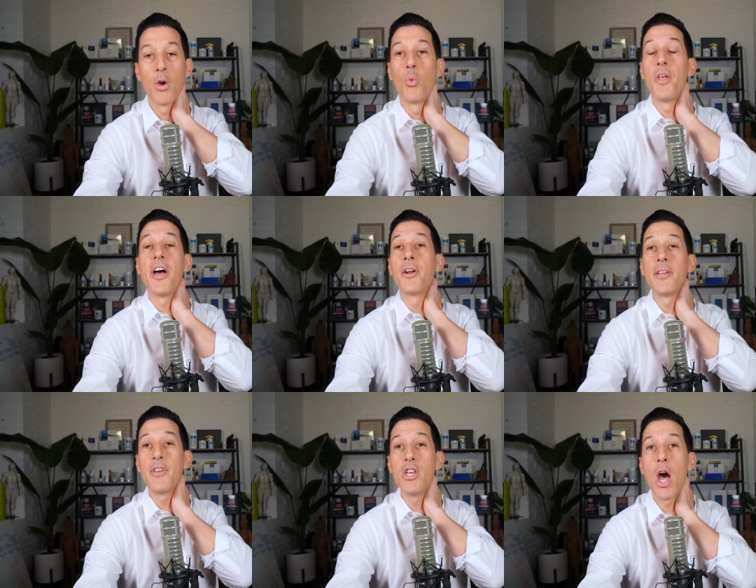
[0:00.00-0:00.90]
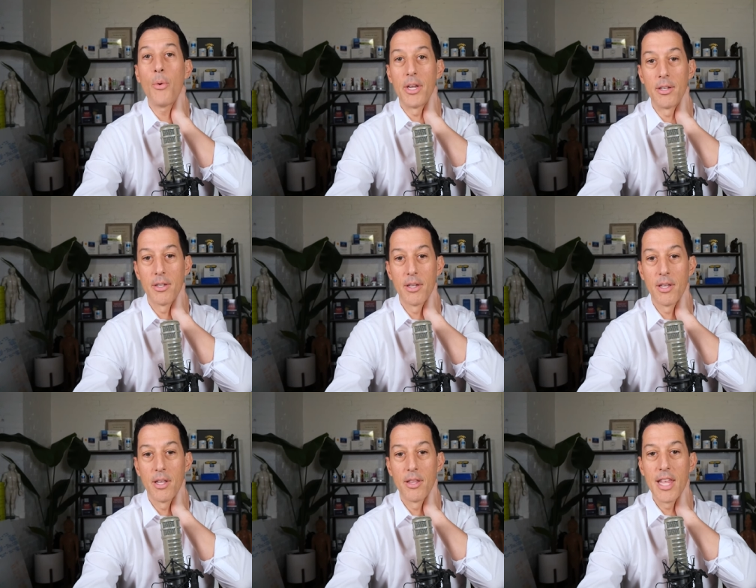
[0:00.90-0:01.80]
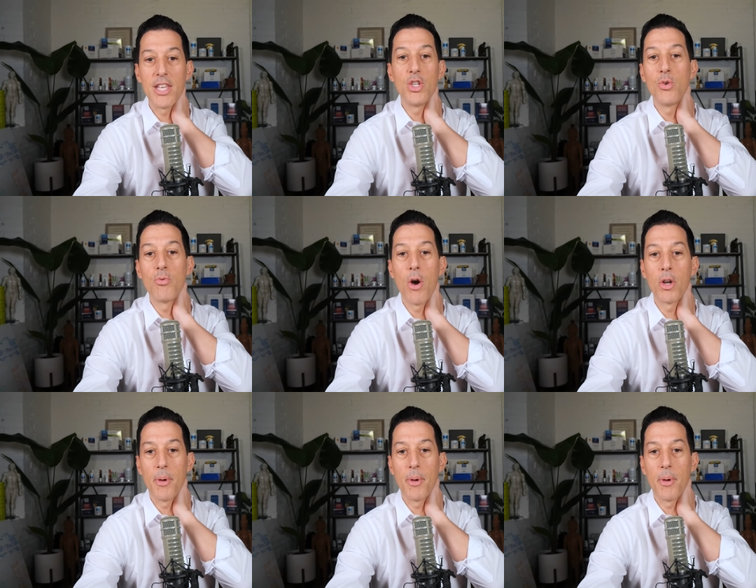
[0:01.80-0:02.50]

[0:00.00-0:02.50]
without even knowing that you wrote